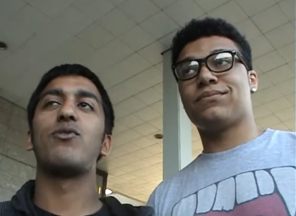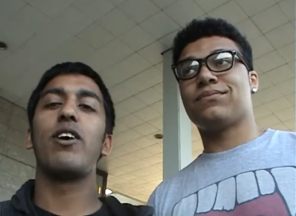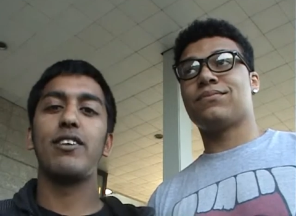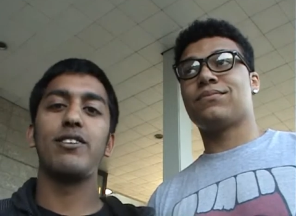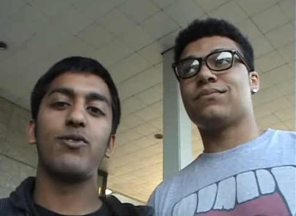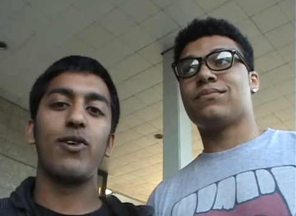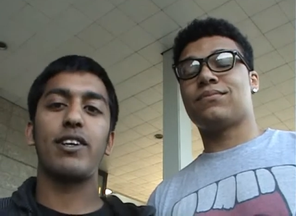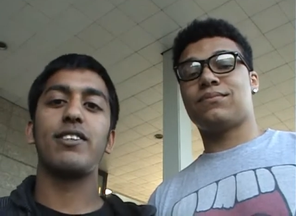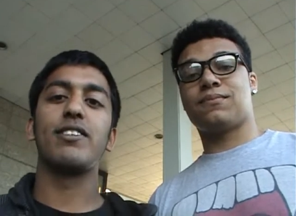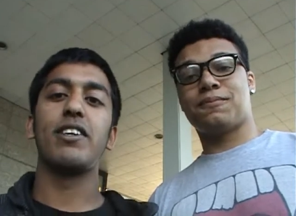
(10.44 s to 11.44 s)
Speaker 1: writers,
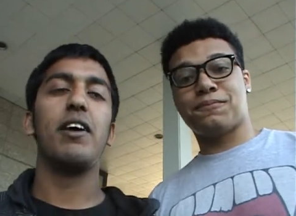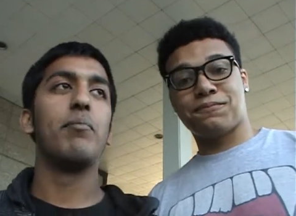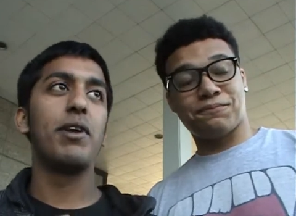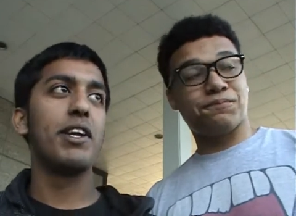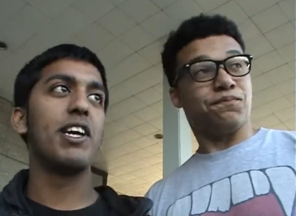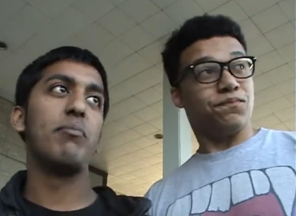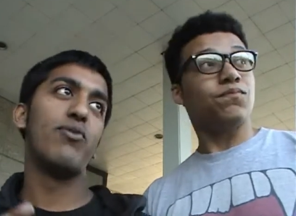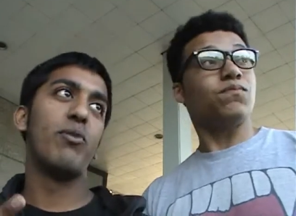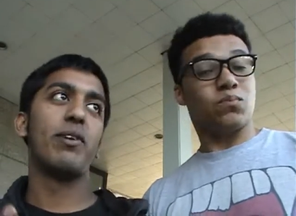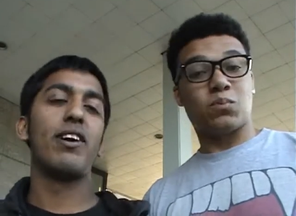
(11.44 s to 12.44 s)
directors, media,
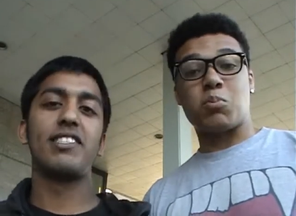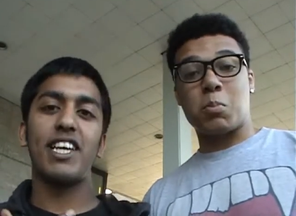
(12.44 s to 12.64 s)
performing arts,